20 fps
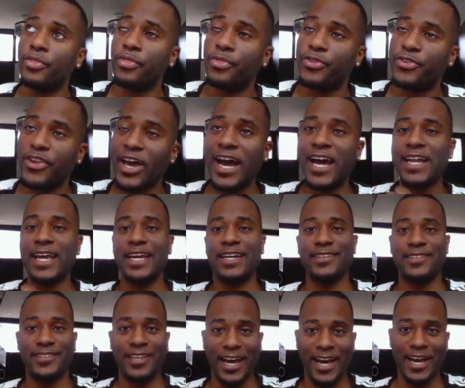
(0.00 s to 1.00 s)
Side A
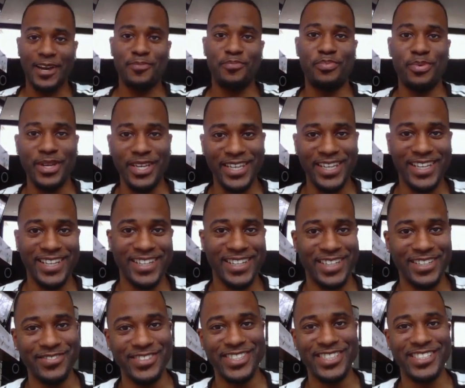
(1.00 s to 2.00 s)
and side B.
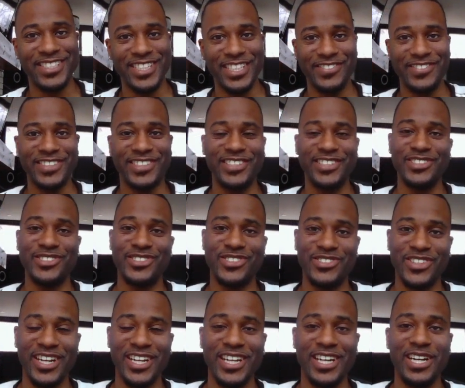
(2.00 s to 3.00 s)
Let me just give it to you
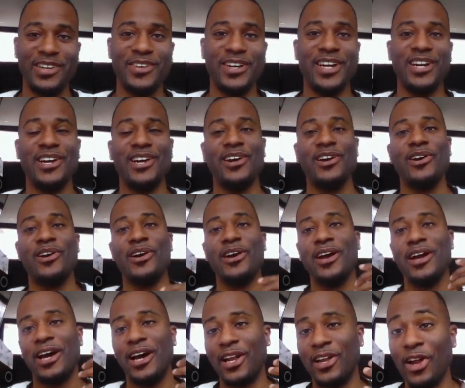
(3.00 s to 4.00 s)
straight up.
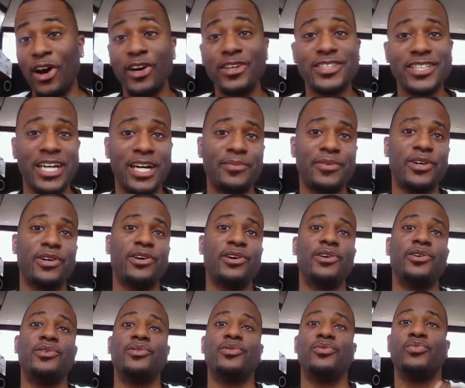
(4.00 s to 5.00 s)
A long time
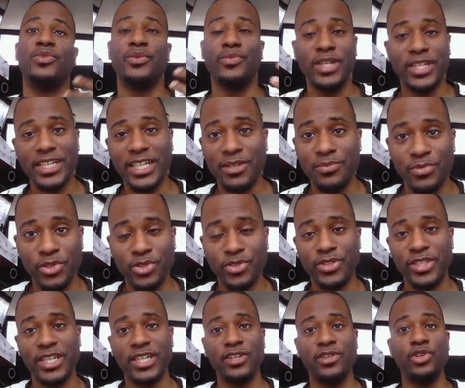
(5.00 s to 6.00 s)
ago, when we did
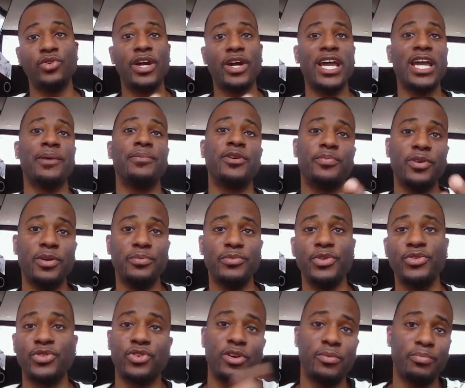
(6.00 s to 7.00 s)
music, you were able to put
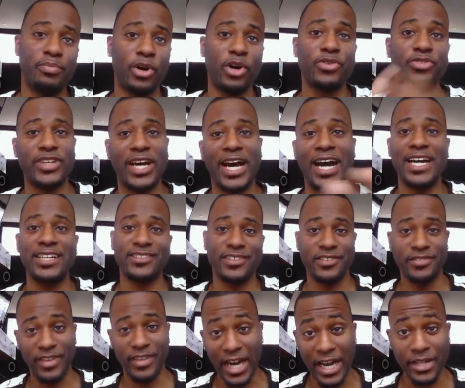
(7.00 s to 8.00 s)
music on both sides of
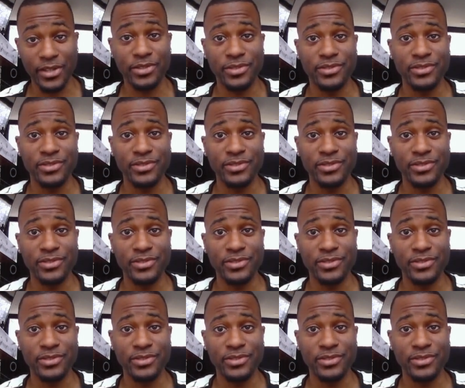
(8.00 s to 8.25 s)
the vinyl.